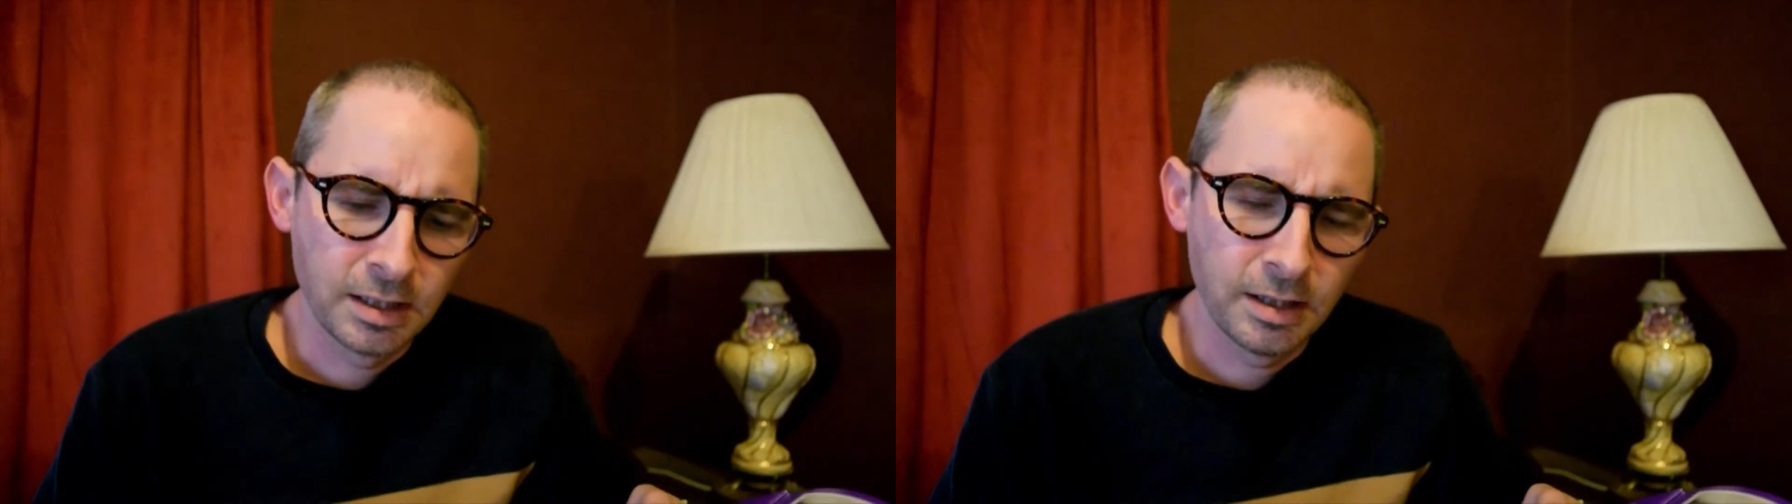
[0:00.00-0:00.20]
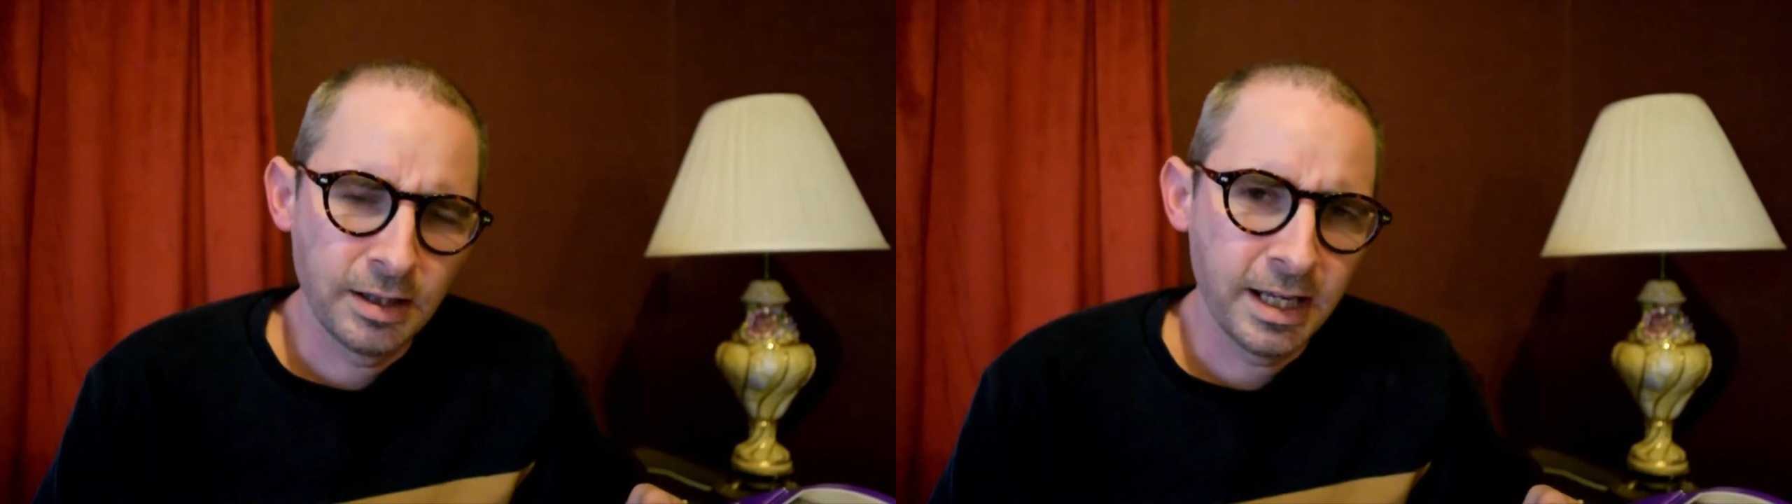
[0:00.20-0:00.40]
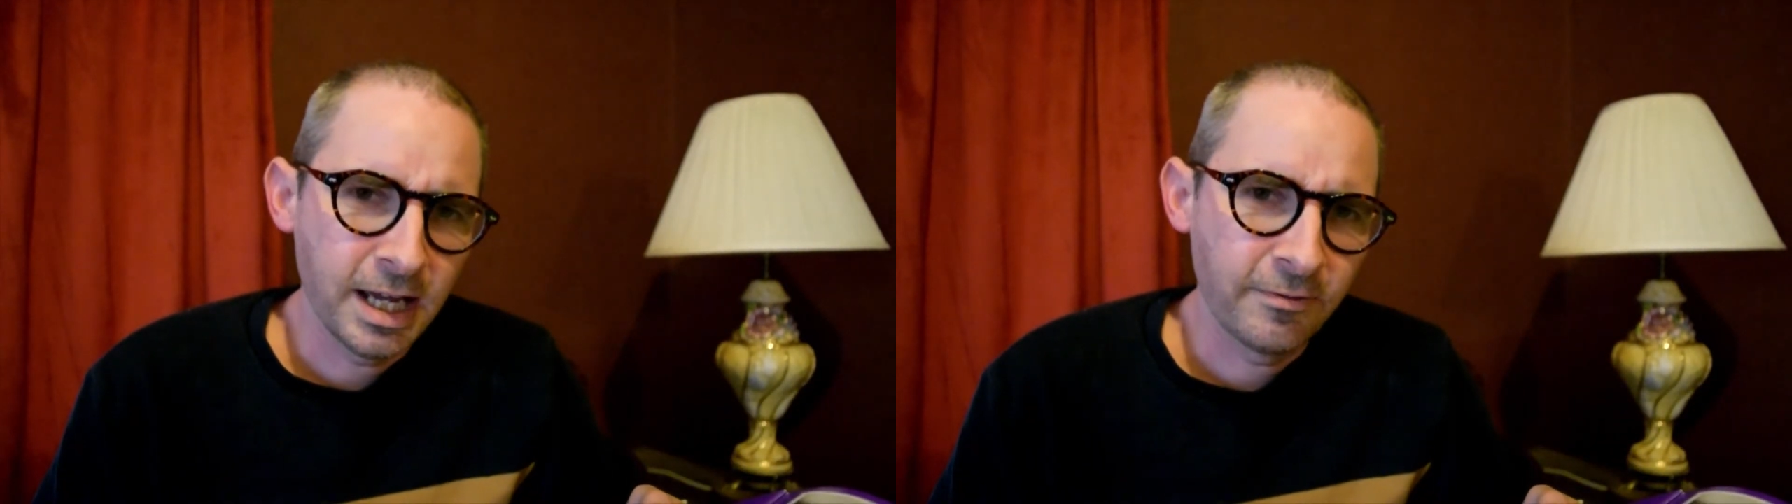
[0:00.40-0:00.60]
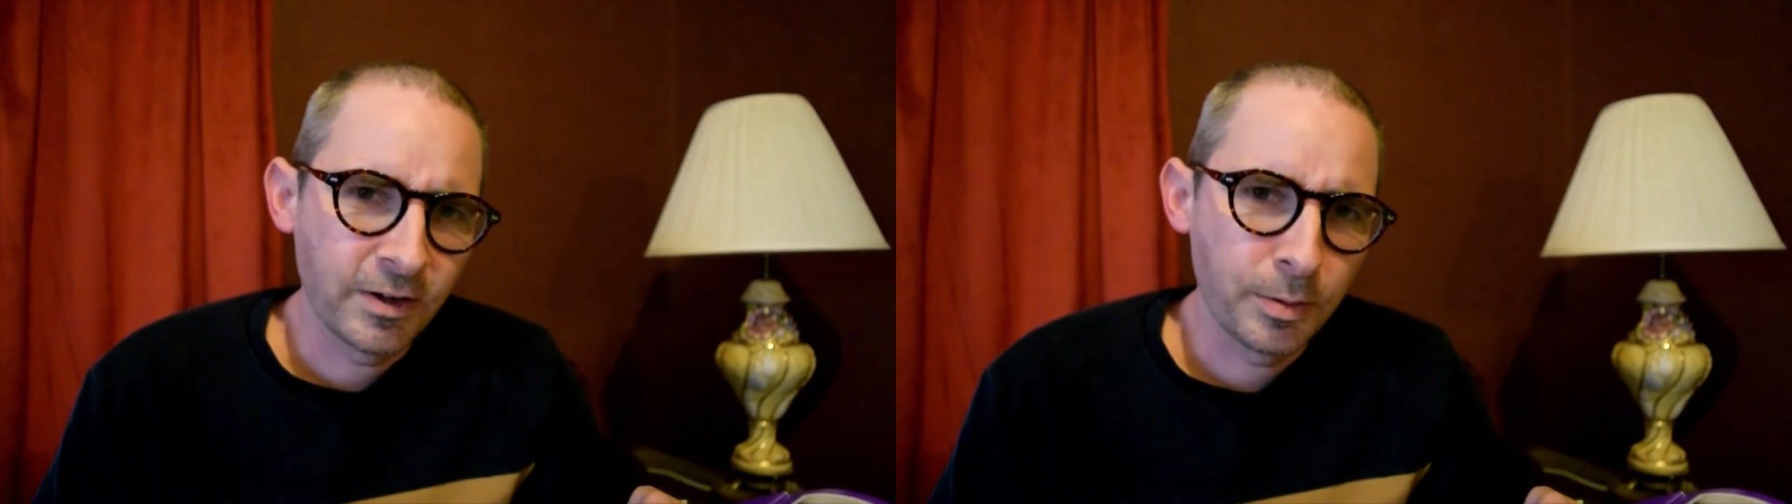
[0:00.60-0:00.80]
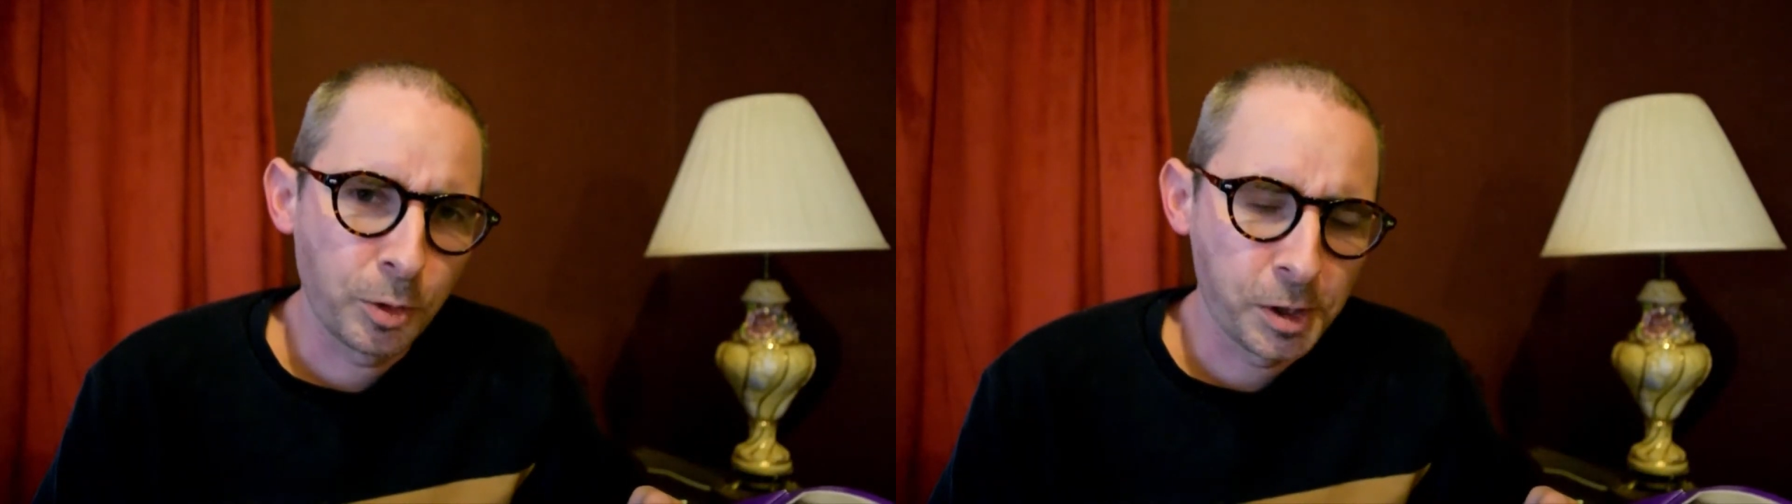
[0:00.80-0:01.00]
they have
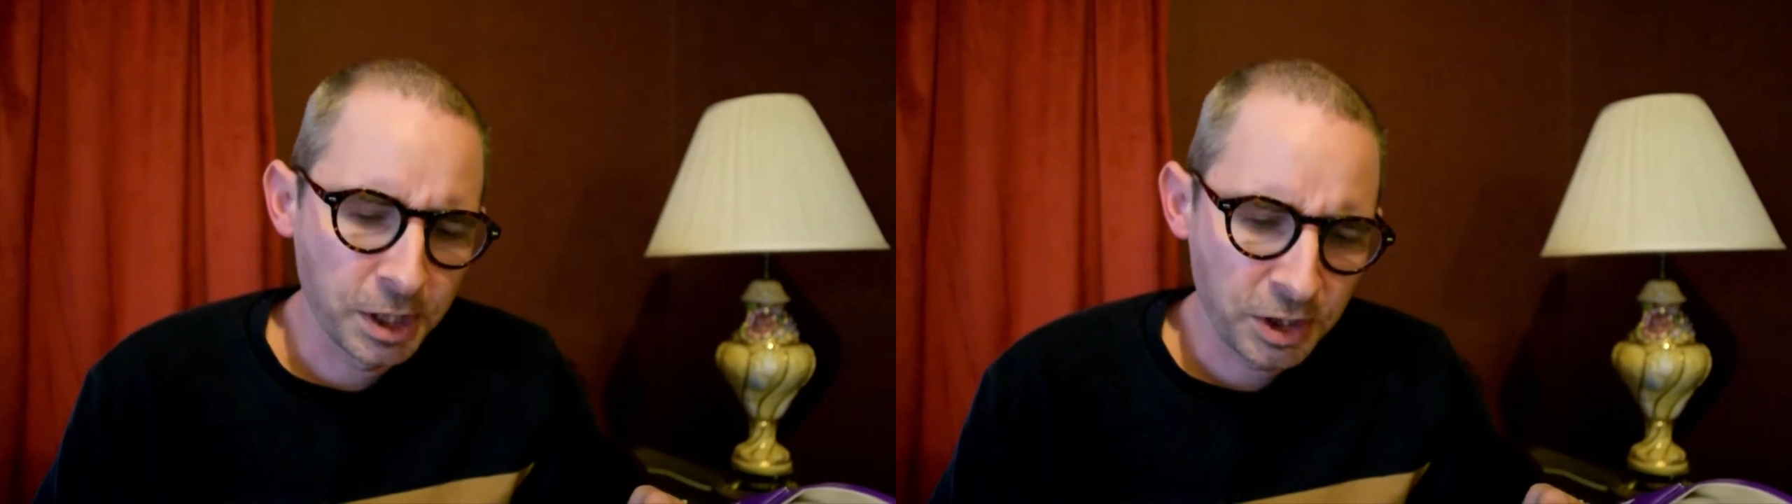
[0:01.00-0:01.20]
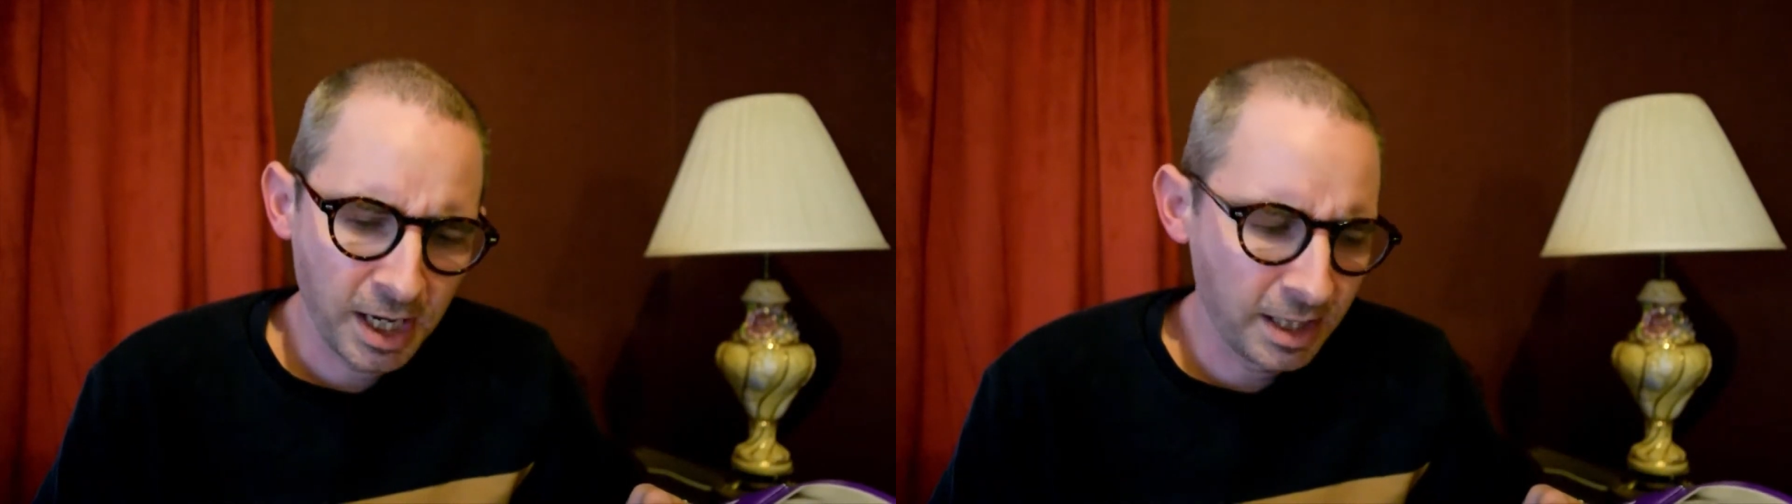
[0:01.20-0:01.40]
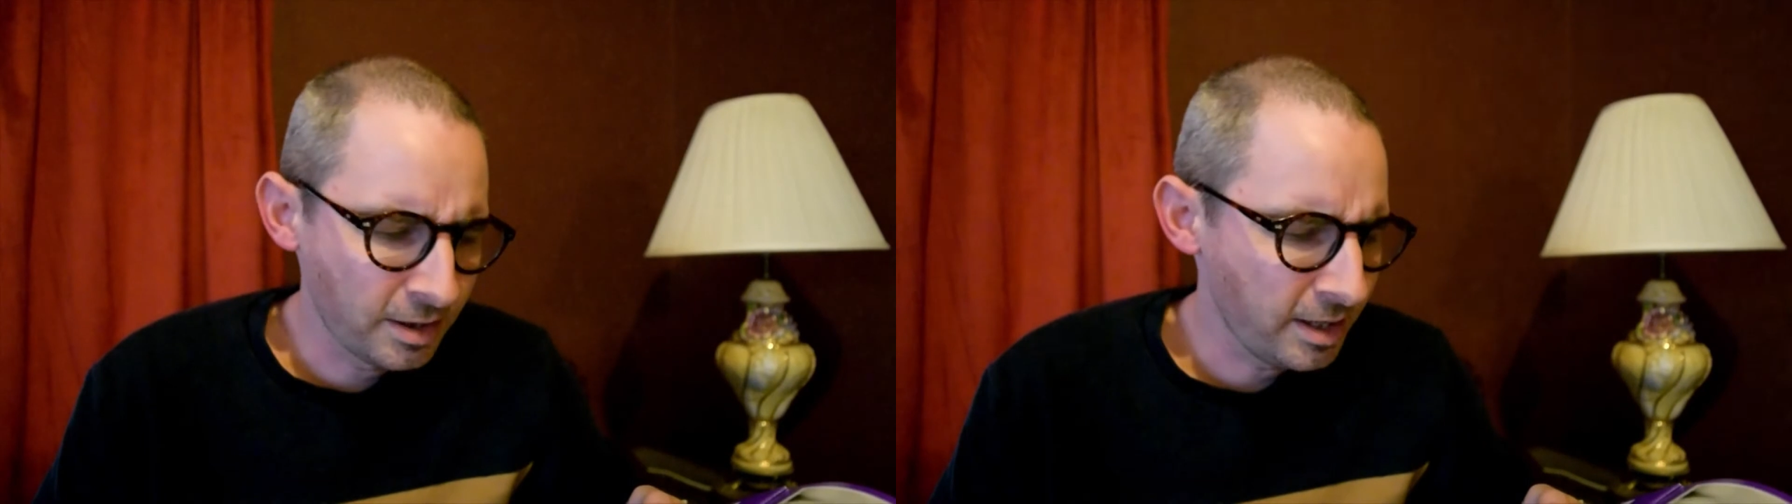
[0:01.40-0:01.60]
February 10th